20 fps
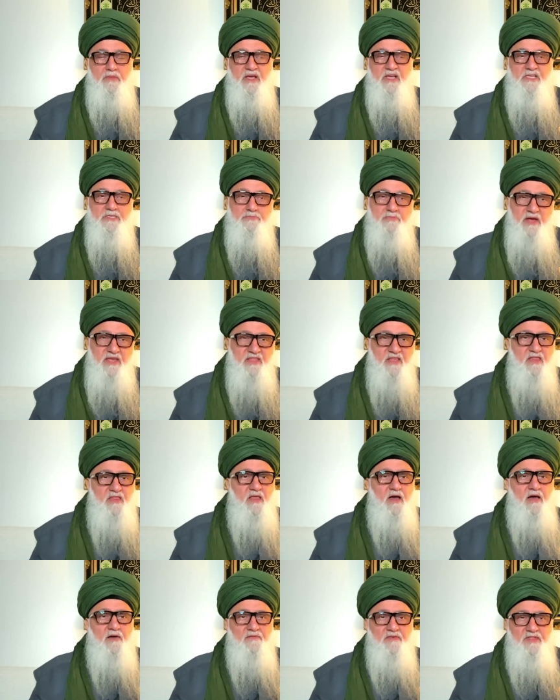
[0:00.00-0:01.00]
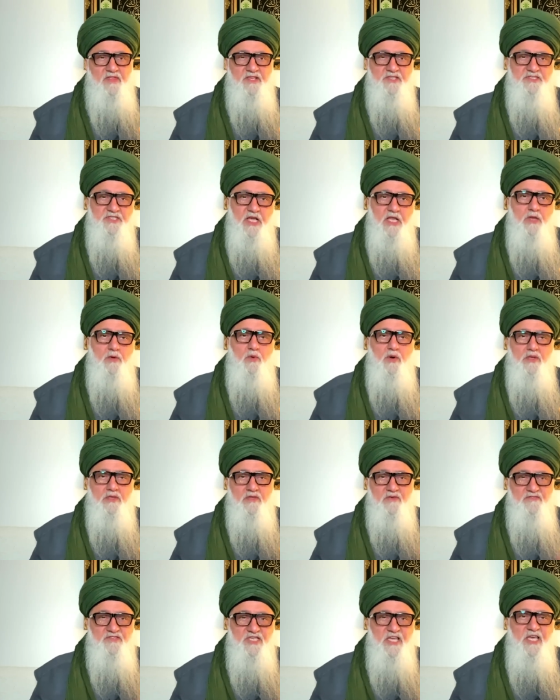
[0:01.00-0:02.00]
Because by the love and the
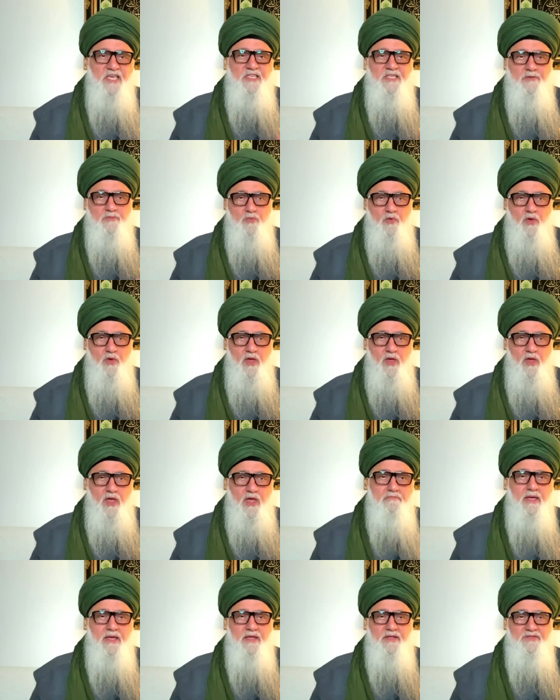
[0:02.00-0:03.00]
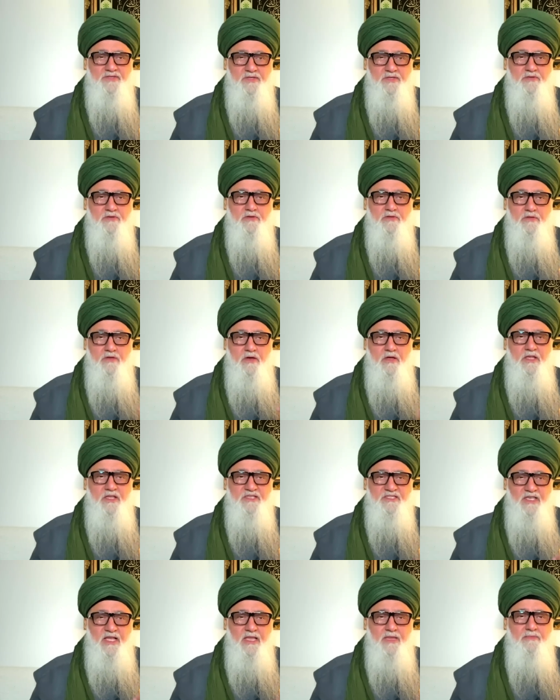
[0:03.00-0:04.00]
salawat of Sayyidina Muhammad
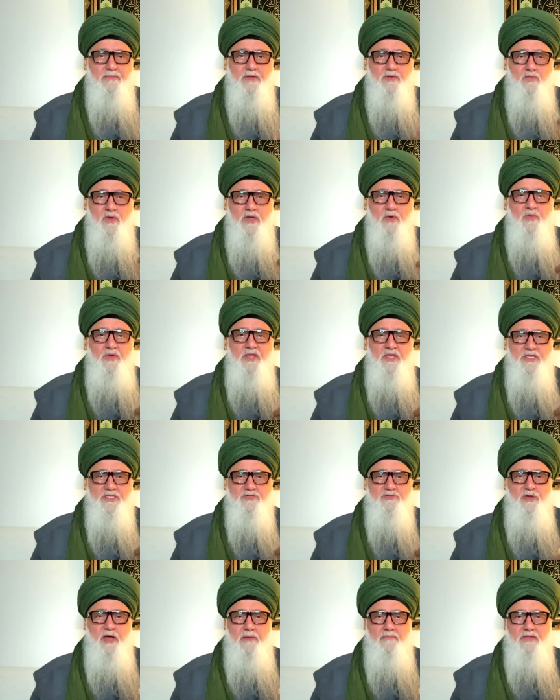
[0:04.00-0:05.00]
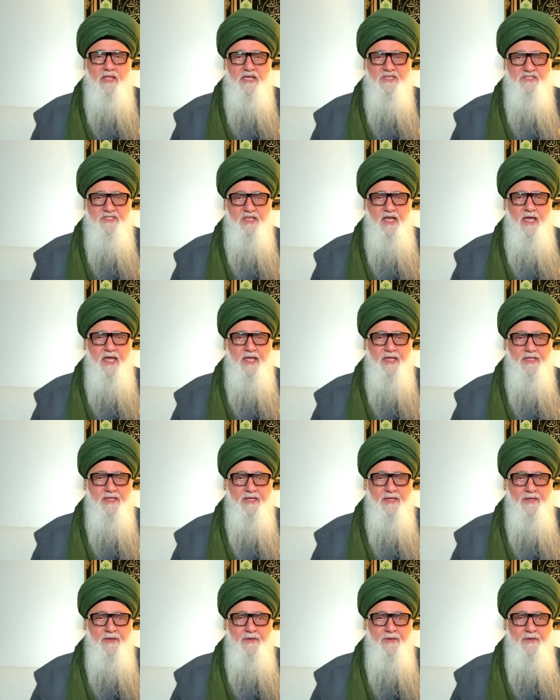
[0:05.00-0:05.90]
and what we described last night,